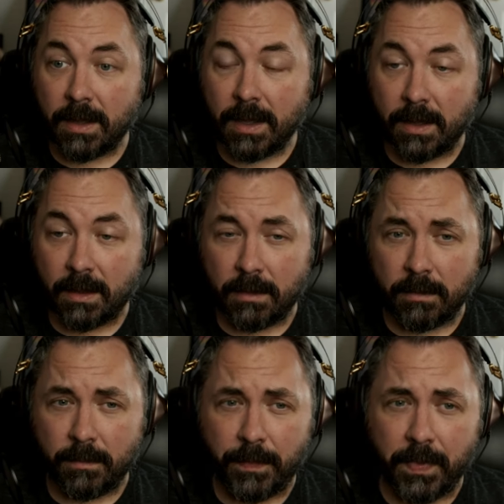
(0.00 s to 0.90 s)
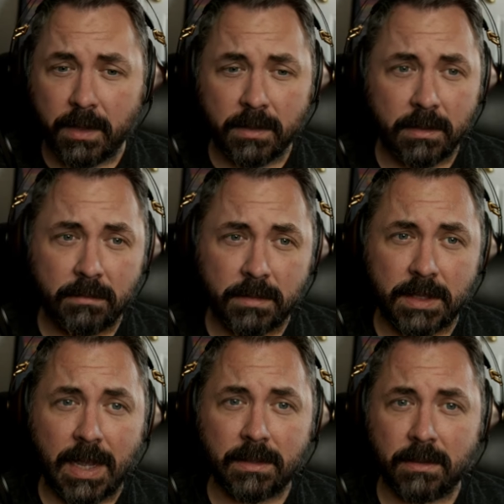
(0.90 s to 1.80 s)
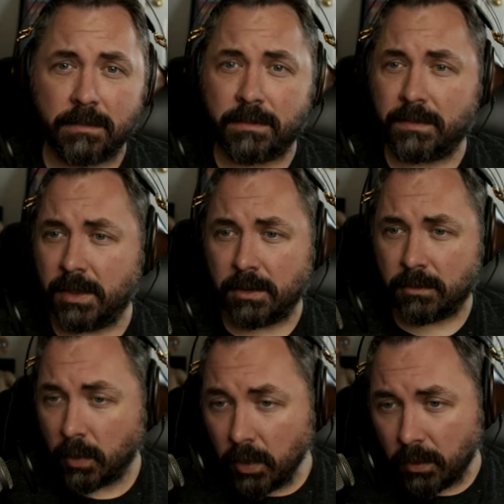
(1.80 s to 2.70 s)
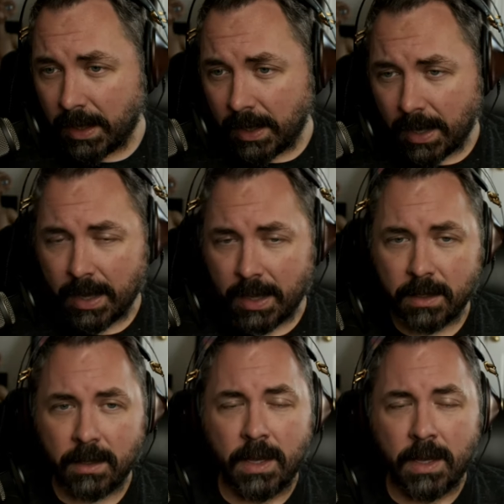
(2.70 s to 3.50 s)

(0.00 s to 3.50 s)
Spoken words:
the size of, you know, crew we had,